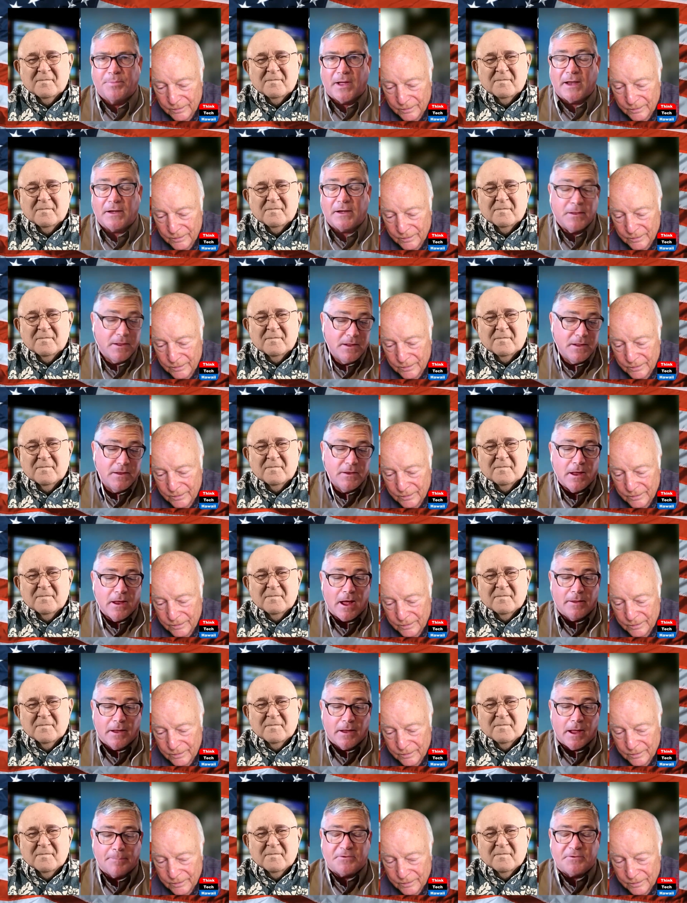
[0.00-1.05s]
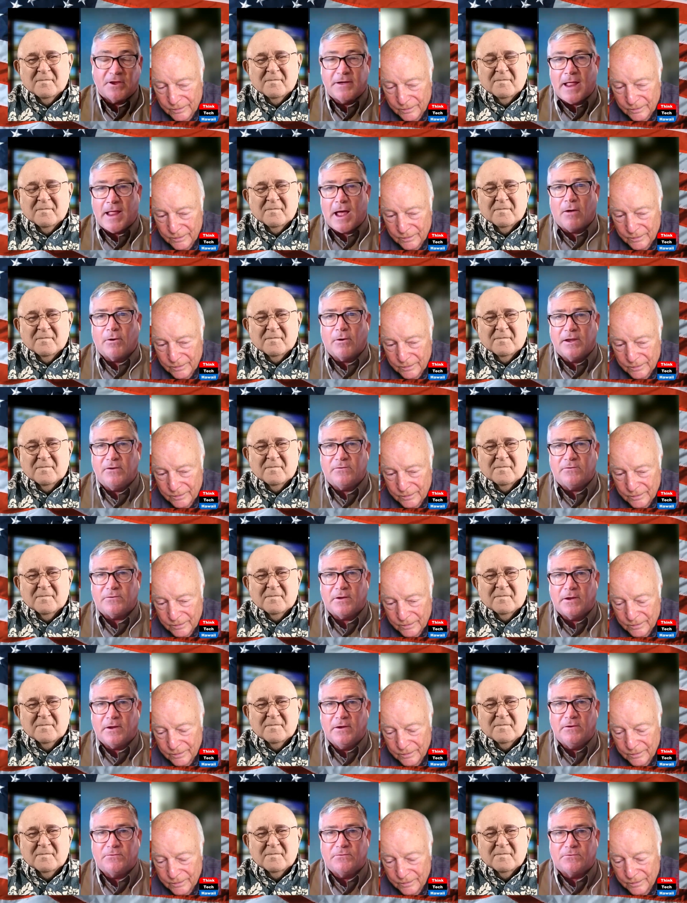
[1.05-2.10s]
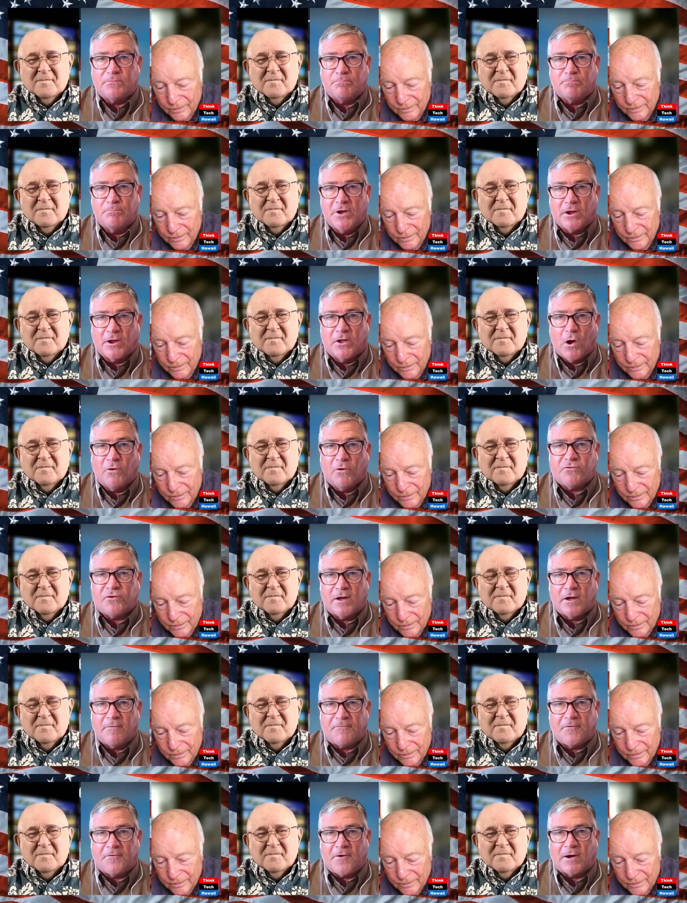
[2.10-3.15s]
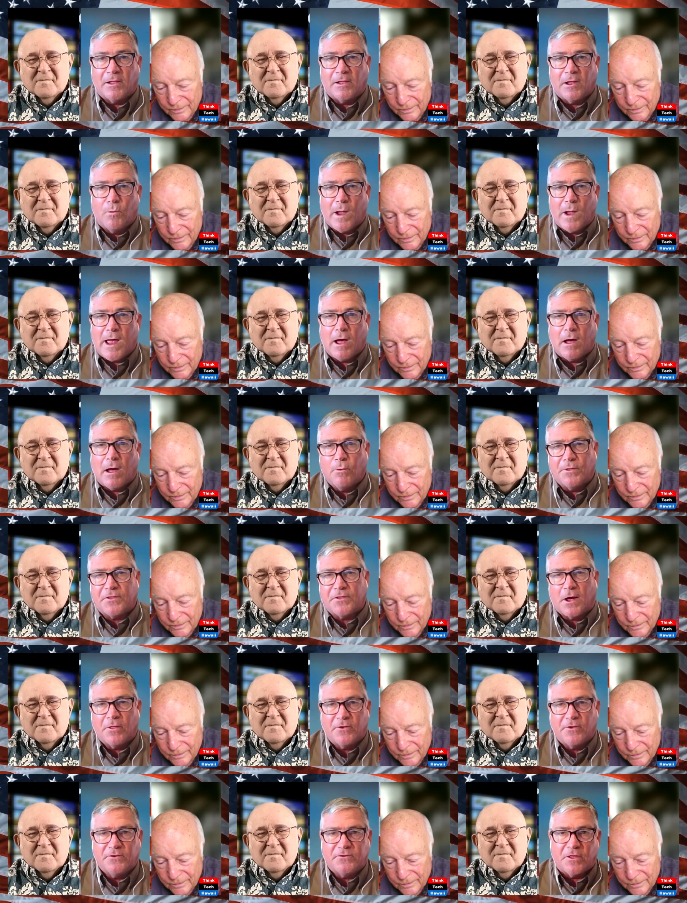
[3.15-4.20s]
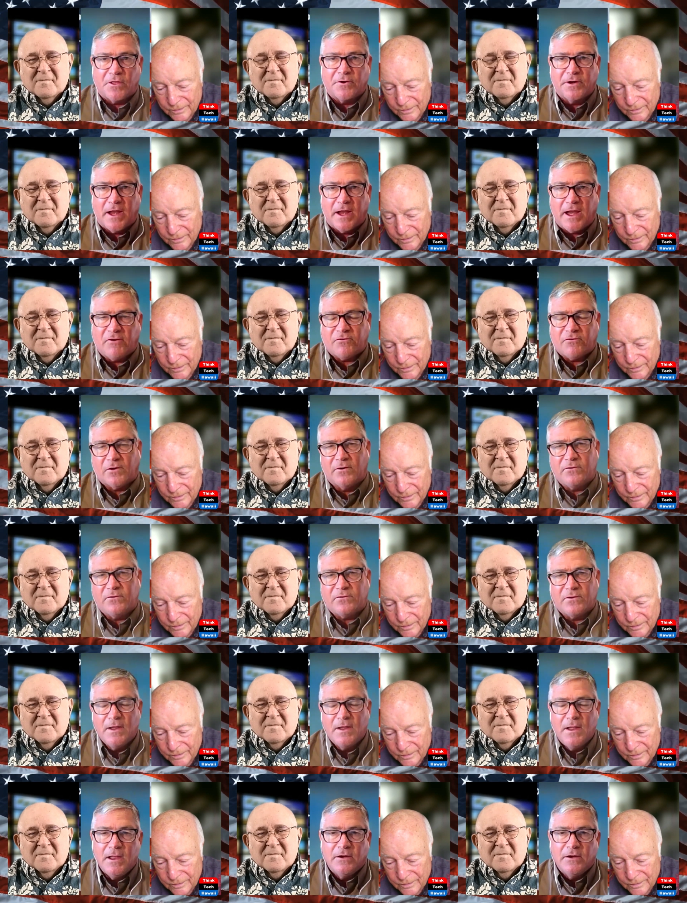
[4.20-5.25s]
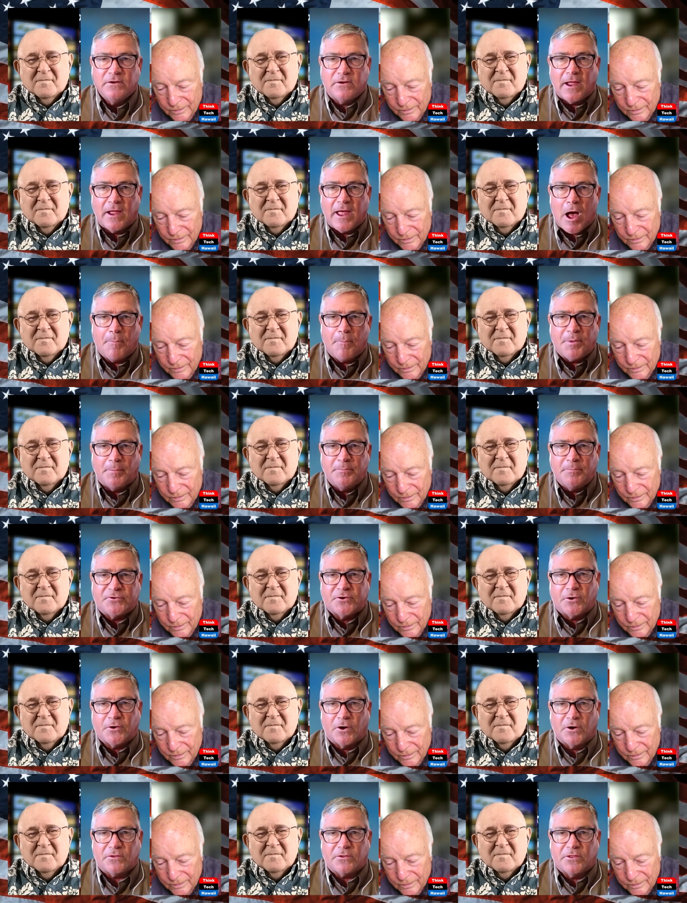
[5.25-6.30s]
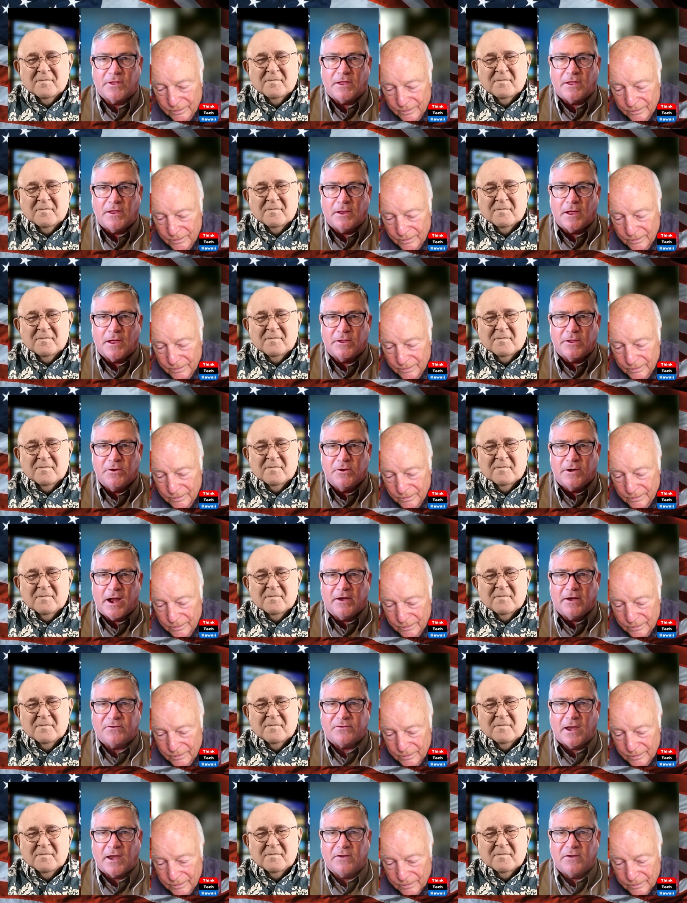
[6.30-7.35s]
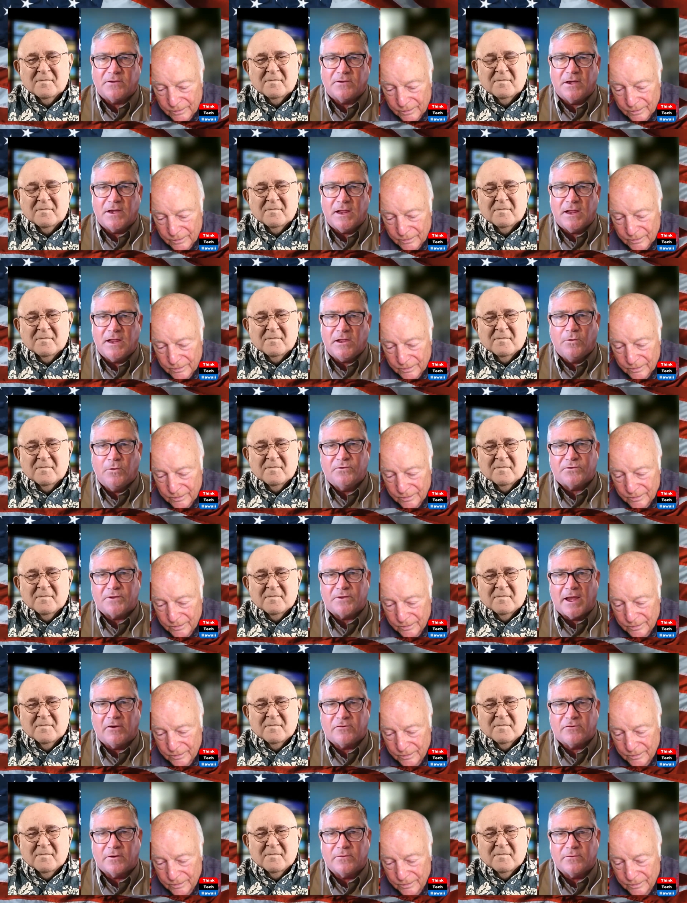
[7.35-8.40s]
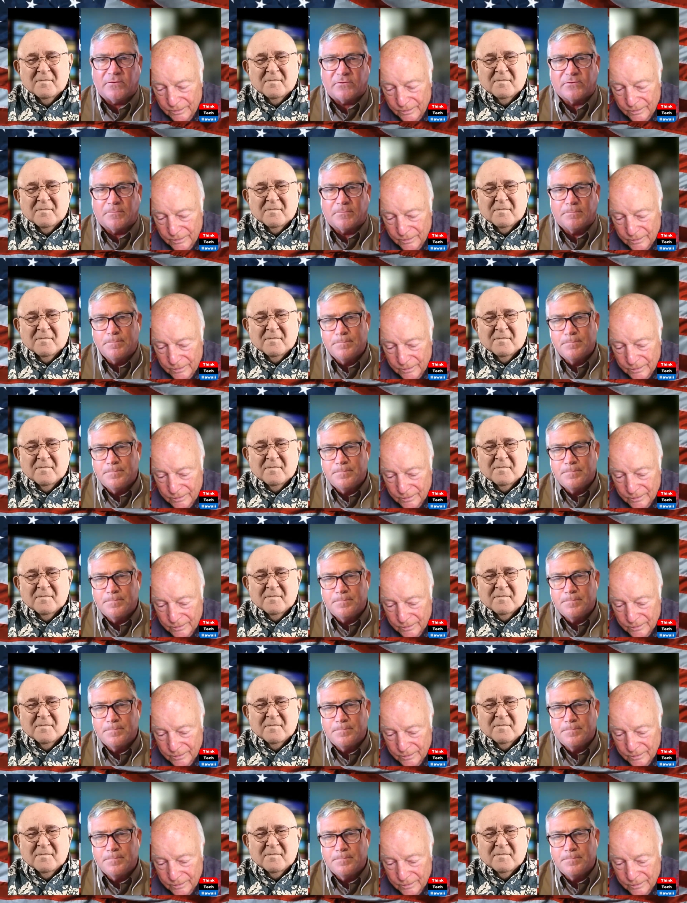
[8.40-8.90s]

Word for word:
Speaker 1: but up to now he's he's negotiated fairly well with all these other nations to help them skirt the uh, United States and EU sanctions.